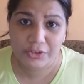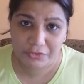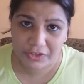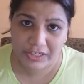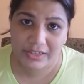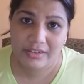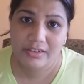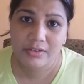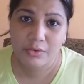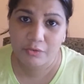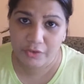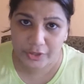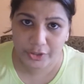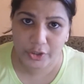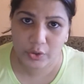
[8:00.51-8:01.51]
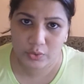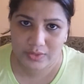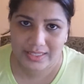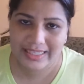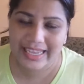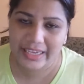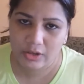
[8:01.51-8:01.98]
driven
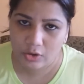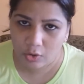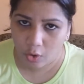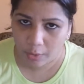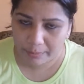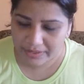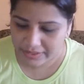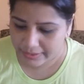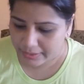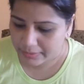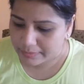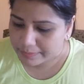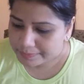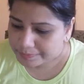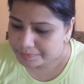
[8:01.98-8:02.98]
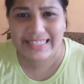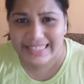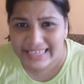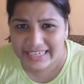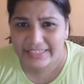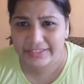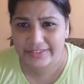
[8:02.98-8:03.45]
videos like comedy,
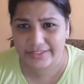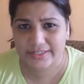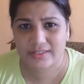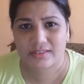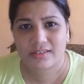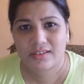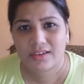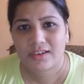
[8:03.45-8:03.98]
skits,